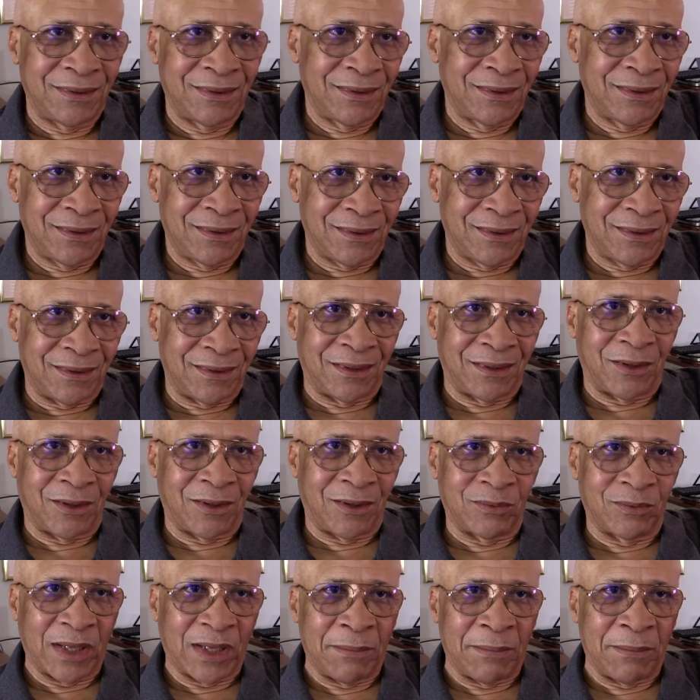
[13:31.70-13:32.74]
And
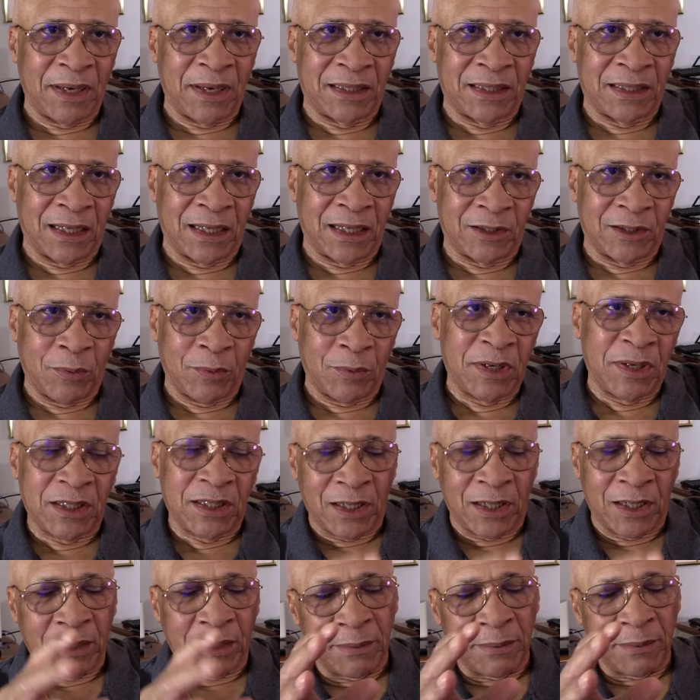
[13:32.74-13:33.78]
the
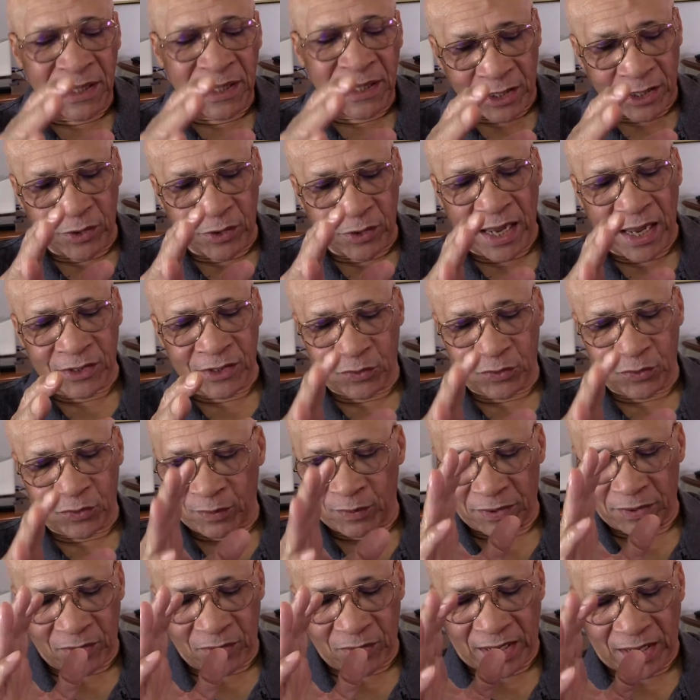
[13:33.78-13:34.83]
minute, let me tell you guys,
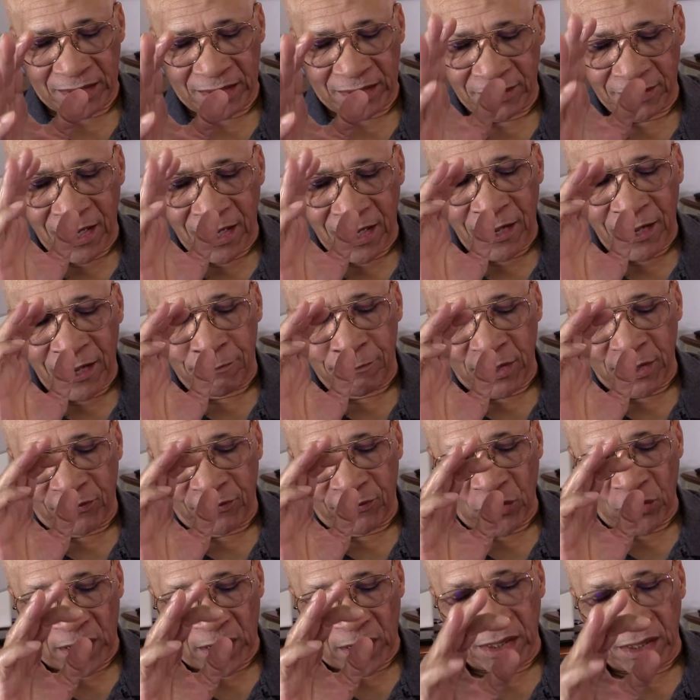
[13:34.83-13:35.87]
okay,
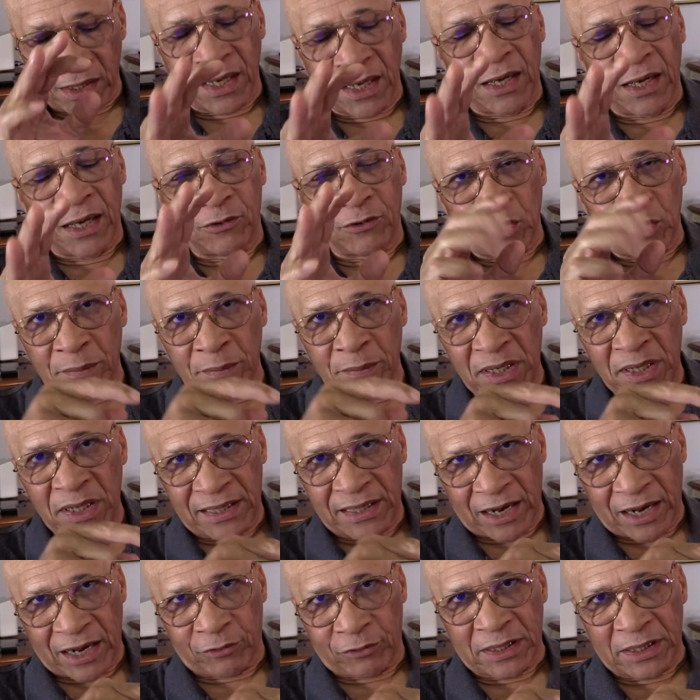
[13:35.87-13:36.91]
the minute
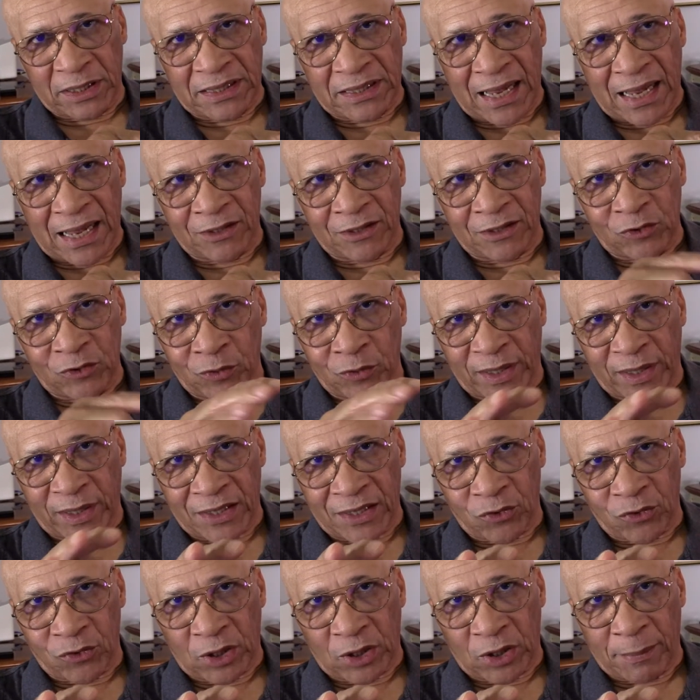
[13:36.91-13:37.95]
I read that, what I
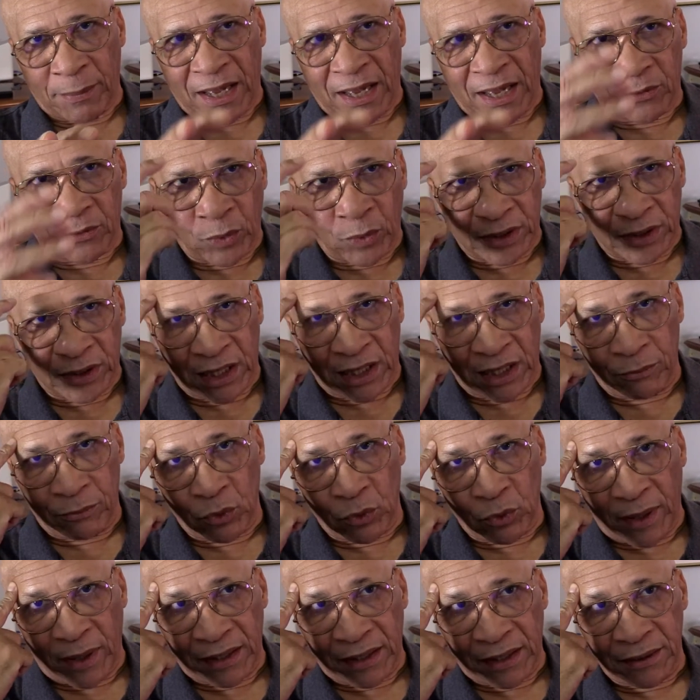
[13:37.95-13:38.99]
thought about, what came to
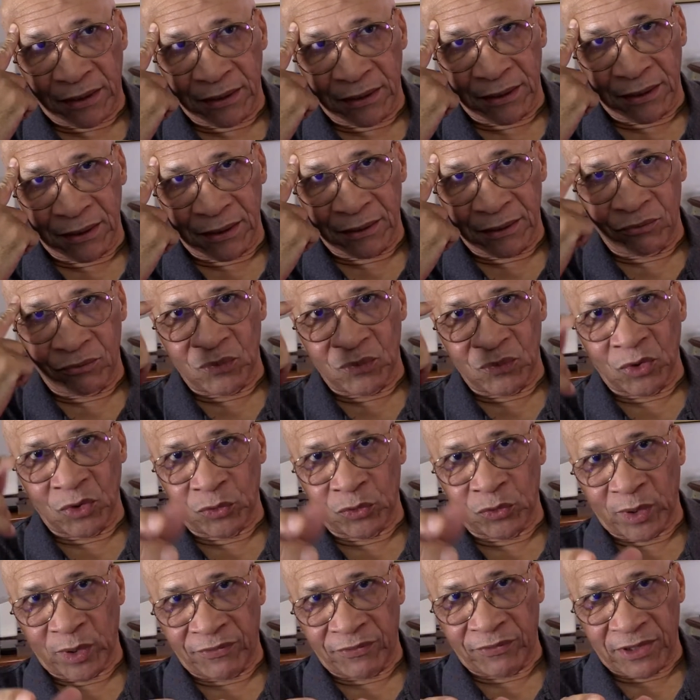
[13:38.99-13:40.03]
mind? The
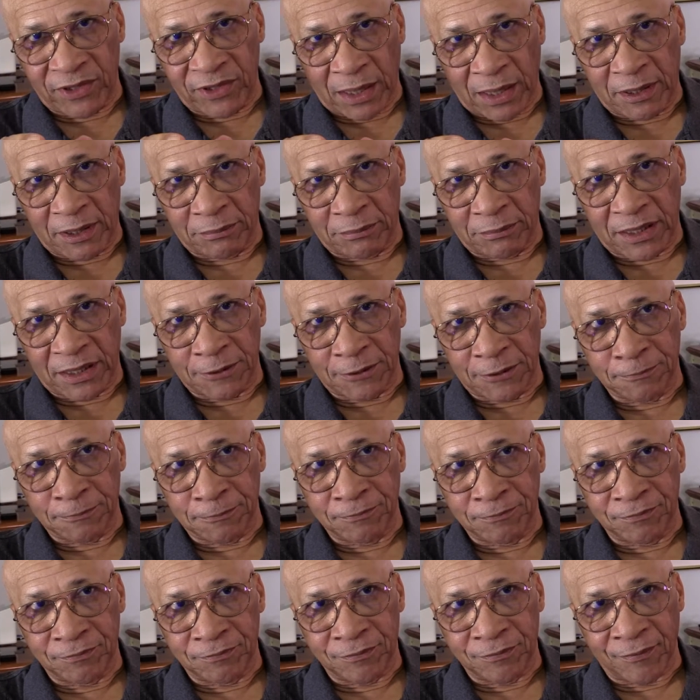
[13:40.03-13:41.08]
25th Amendment,
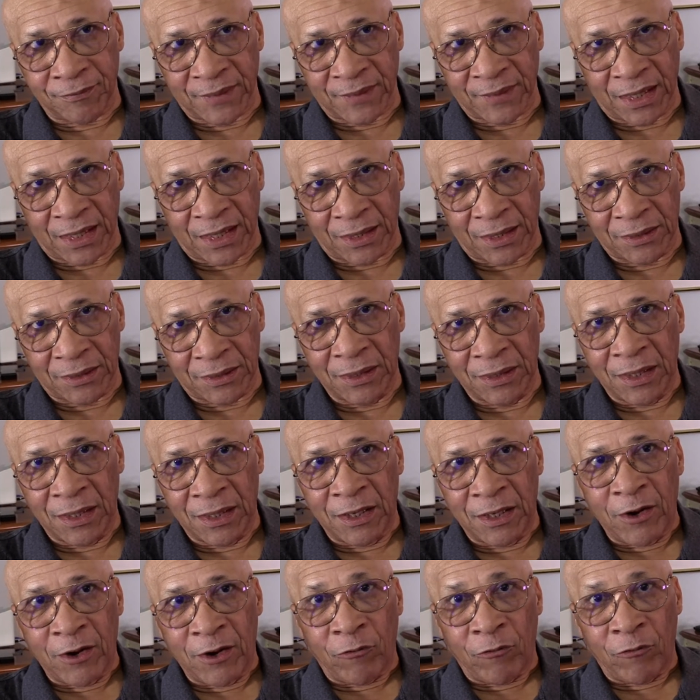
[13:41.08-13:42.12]
okay?
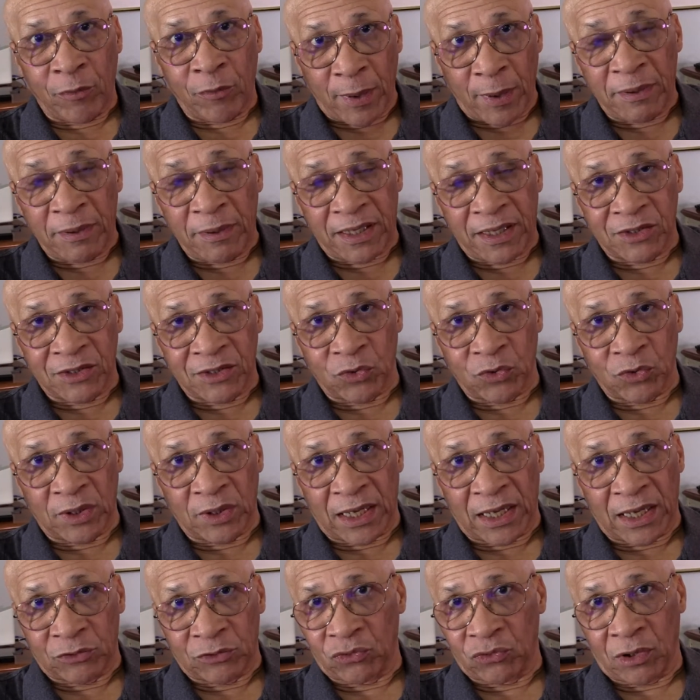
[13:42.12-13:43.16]
Republicans don't
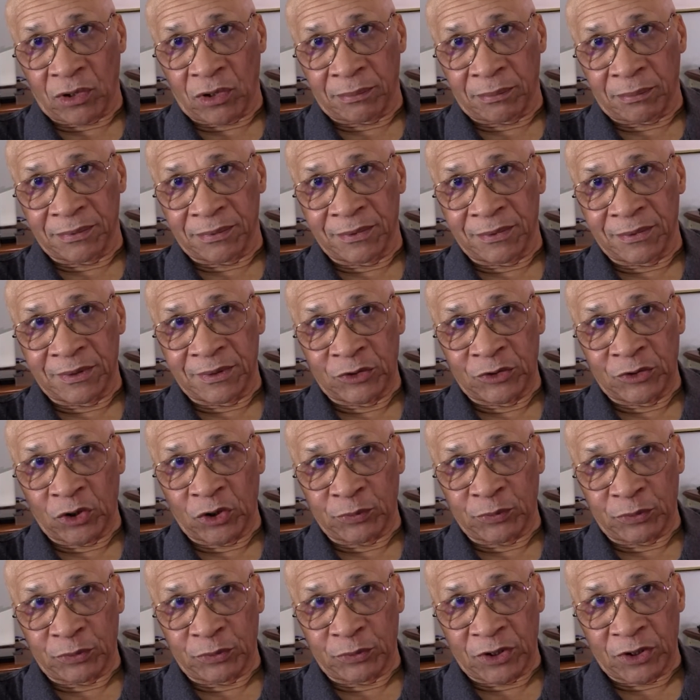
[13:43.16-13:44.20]
like Trump. They're
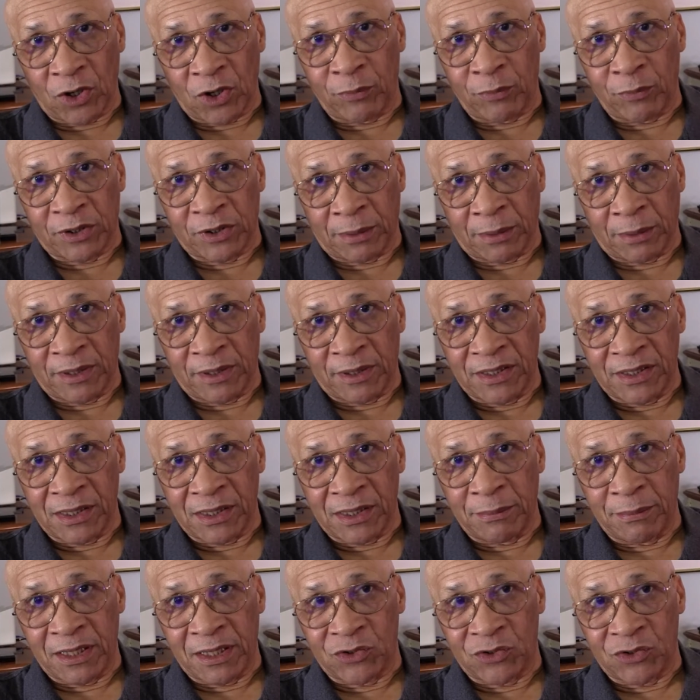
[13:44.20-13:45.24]
just putting up with him. He's a
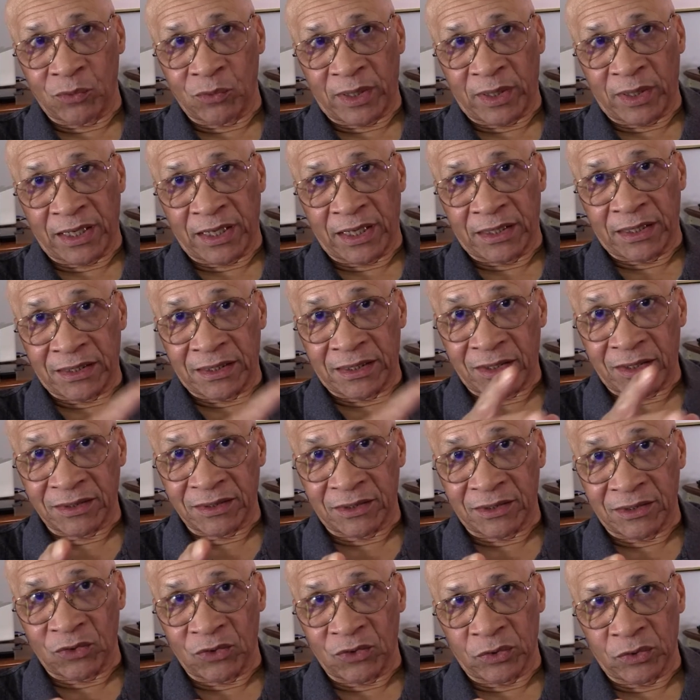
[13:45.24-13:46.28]
means to an end. He
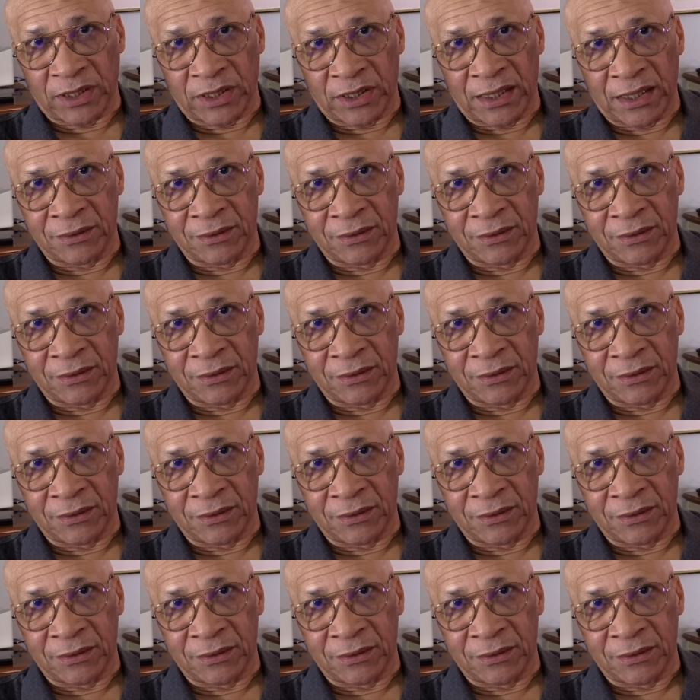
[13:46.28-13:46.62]
doesn't know that.